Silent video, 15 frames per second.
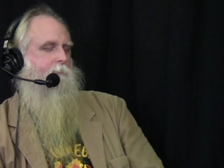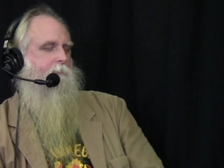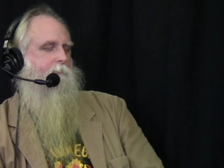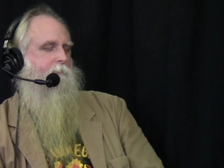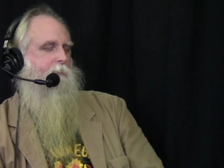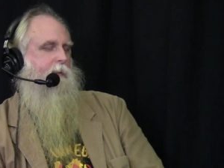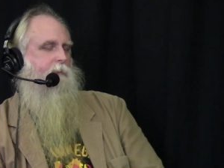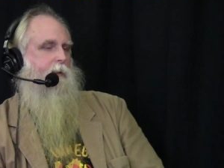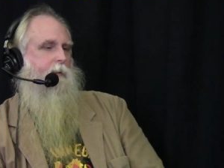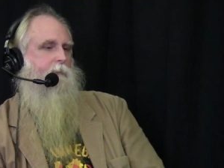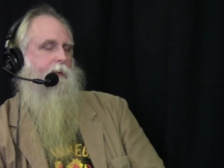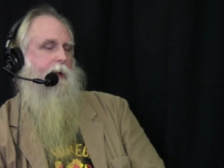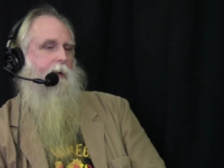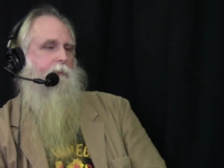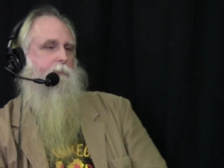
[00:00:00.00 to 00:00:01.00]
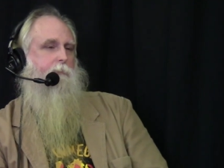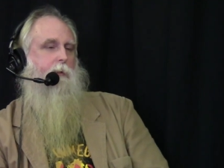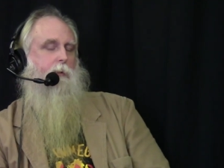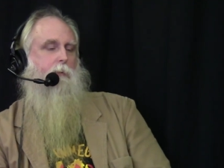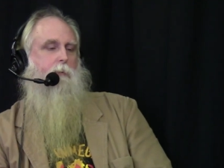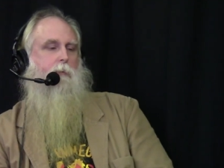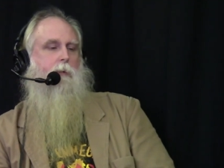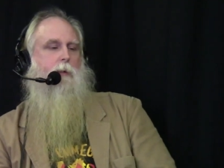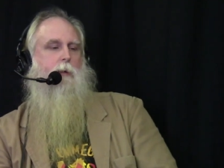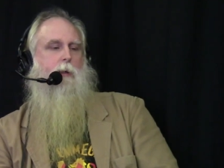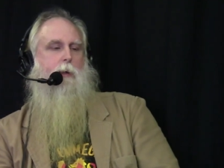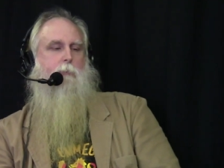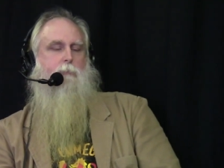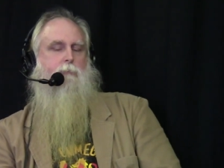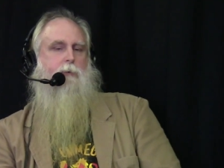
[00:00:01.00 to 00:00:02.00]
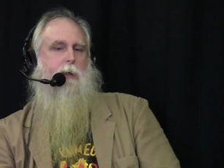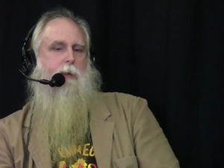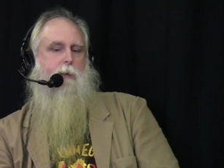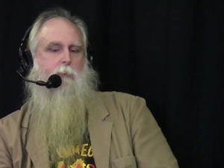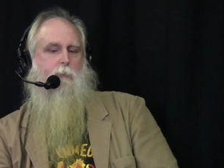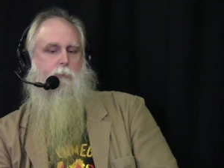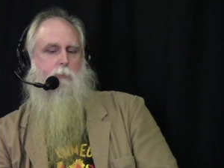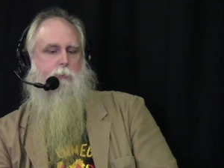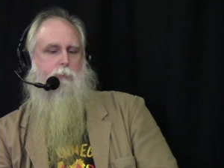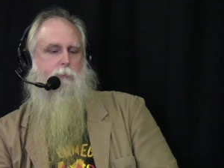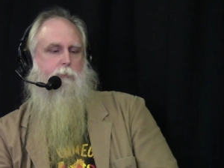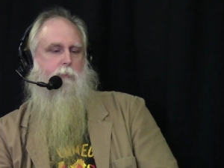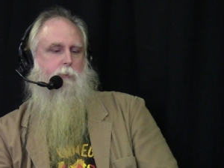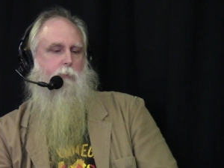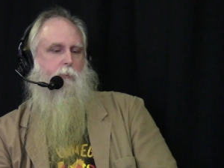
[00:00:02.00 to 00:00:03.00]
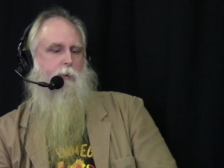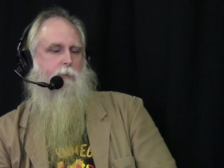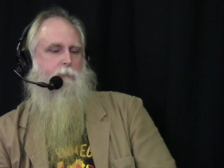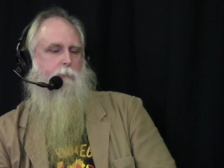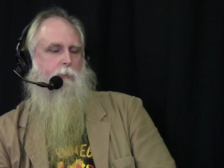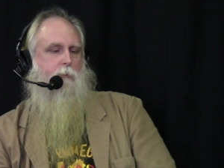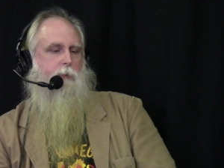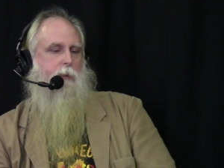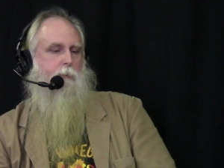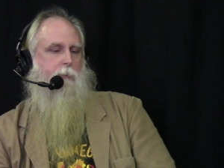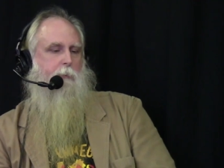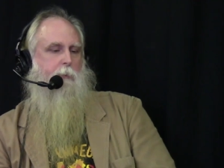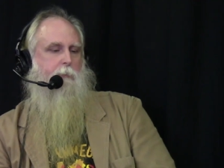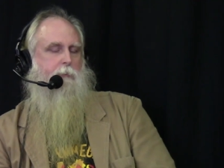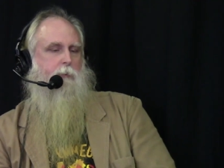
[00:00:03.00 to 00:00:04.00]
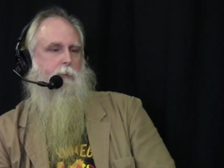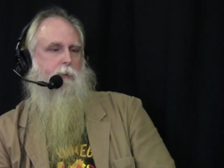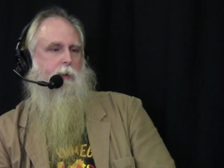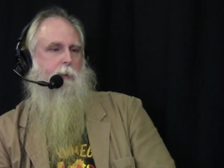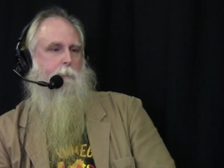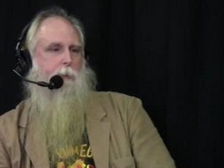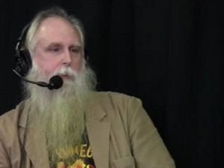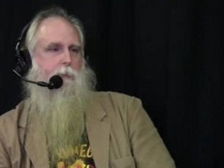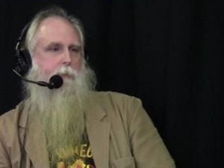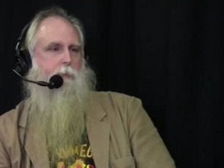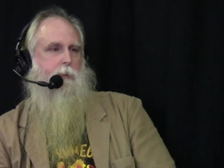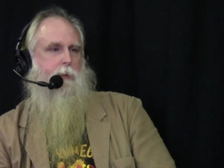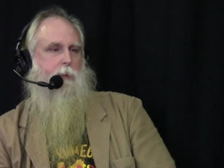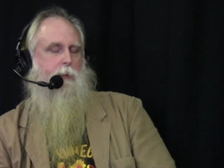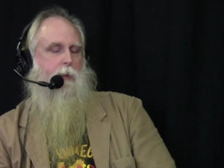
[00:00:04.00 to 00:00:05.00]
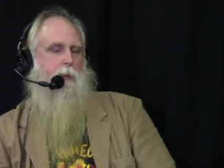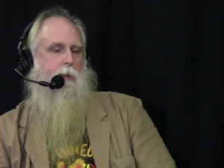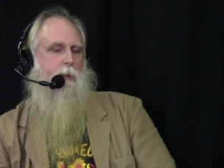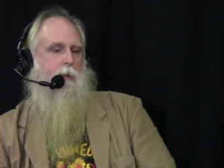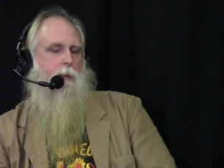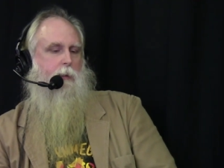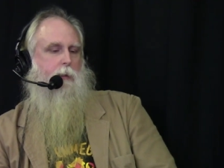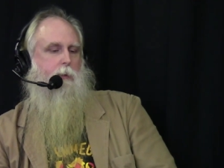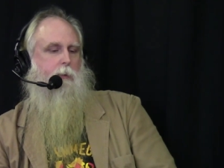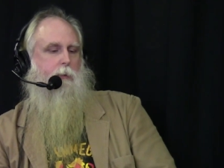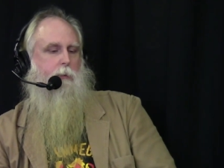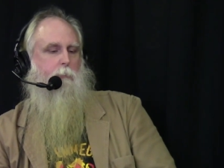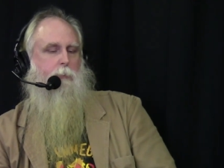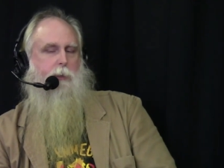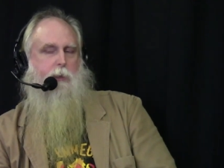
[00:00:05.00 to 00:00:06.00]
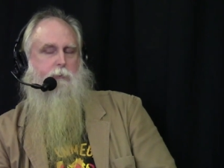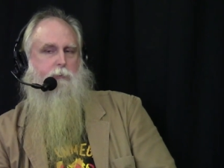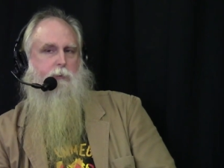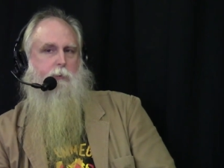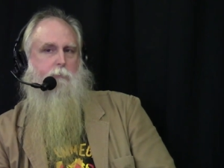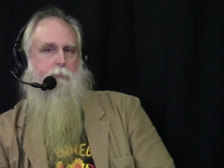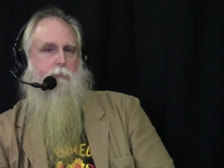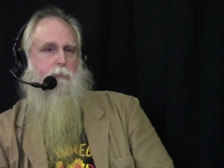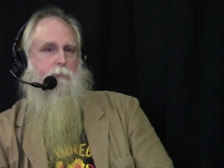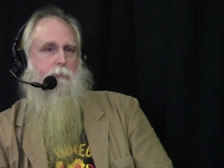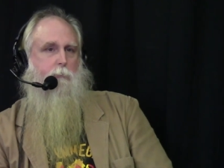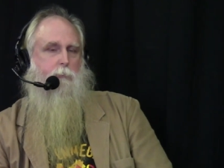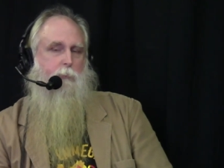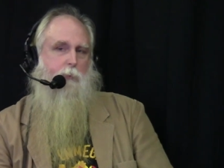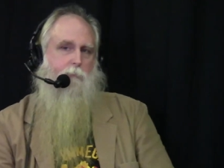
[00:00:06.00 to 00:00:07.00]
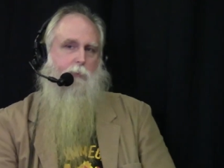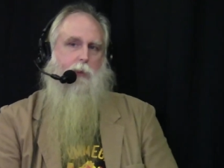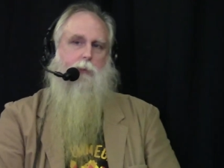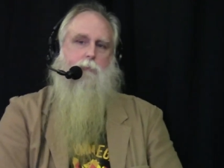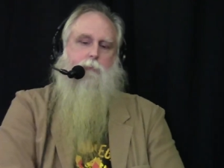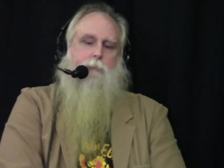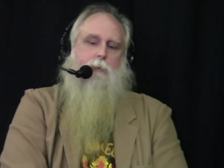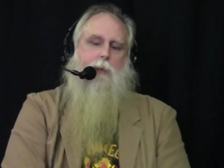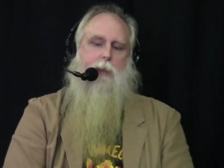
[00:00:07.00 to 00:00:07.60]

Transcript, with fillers: BSides Nashville, I was chatting with uh, Winn Schwartau, and we were talking about the the complexity of the systems we face.